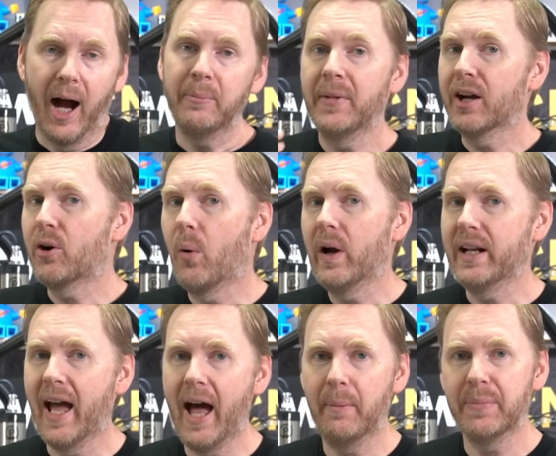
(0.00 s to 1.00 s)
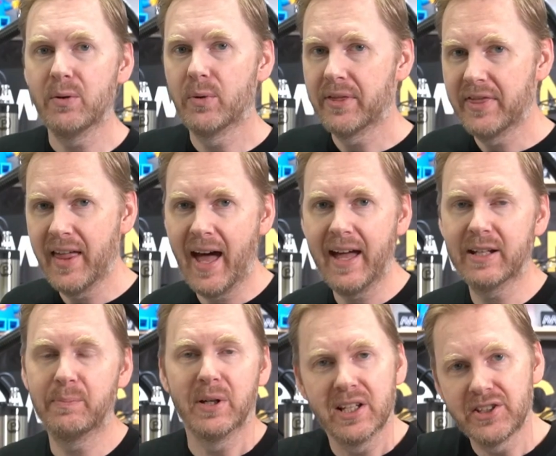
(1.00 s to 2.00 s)
I'm not quite happy with that
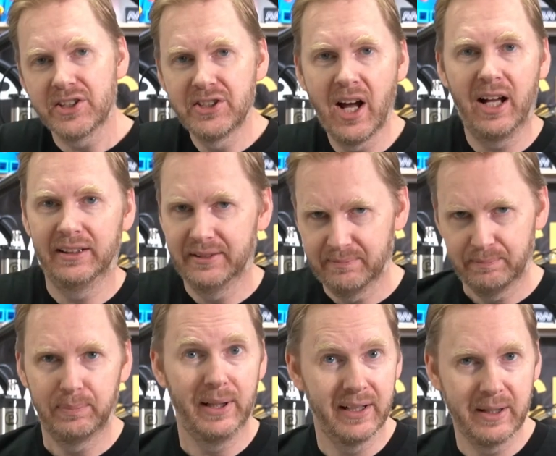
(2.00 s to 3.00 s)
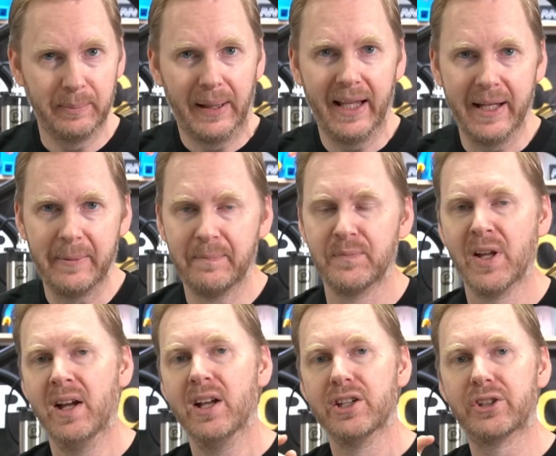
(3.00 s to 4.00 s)
because it's not plug and play.
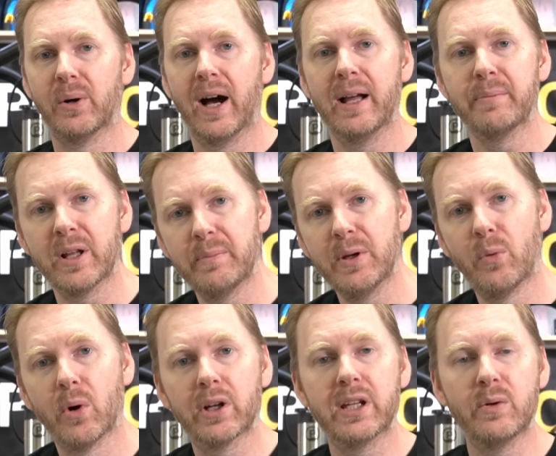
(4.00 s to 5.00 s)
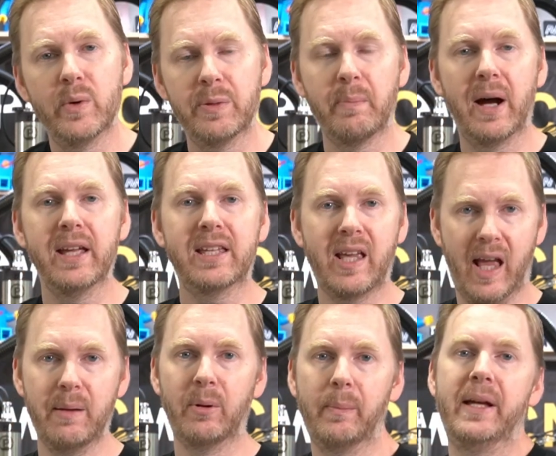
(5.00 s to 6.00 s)
So I'm going to be working with my
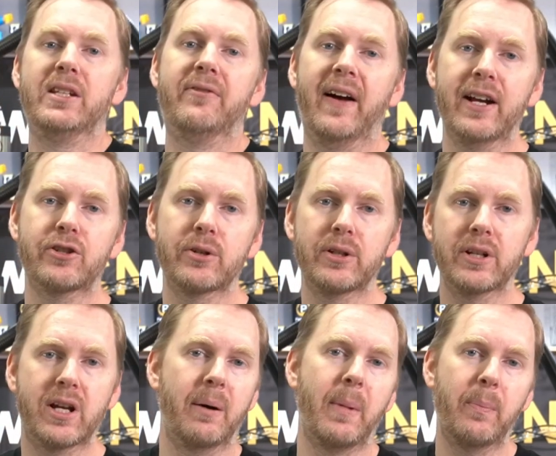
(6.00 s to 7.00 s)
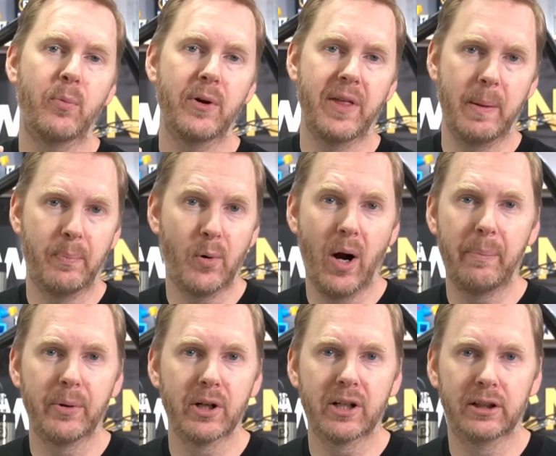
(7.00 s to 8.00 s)
cable manufacturer to come up with a
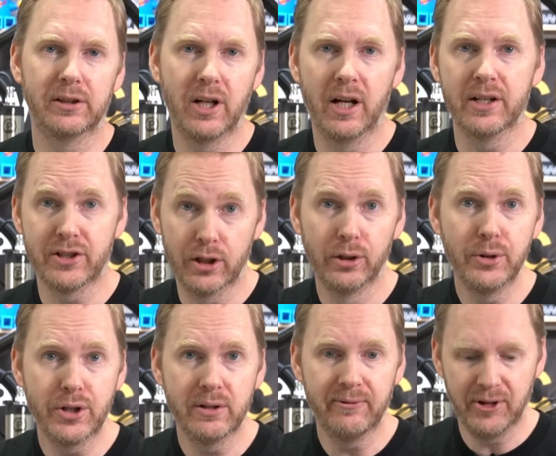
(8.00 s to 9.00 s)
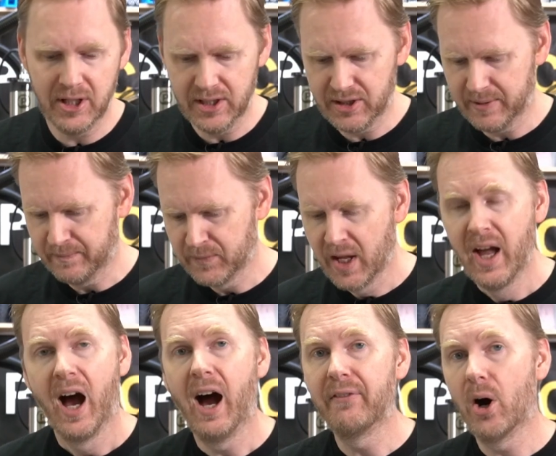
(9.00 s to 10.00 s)
proper uh, solution for this.
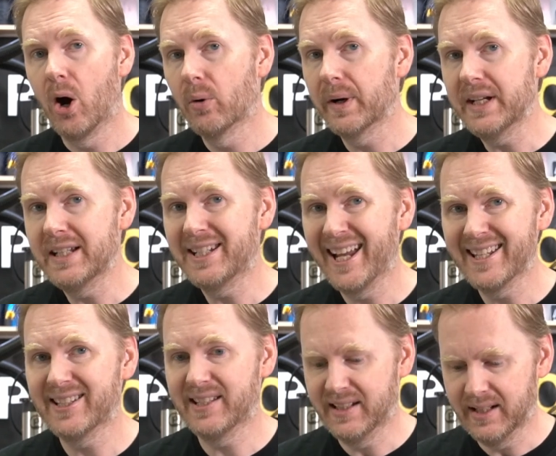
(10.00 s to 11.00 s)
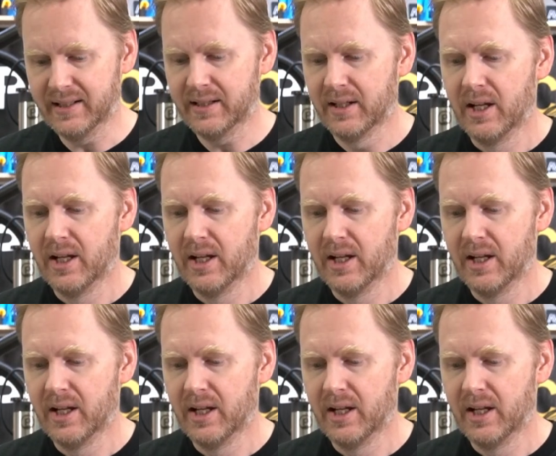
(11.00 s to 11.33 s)
I've already tested it.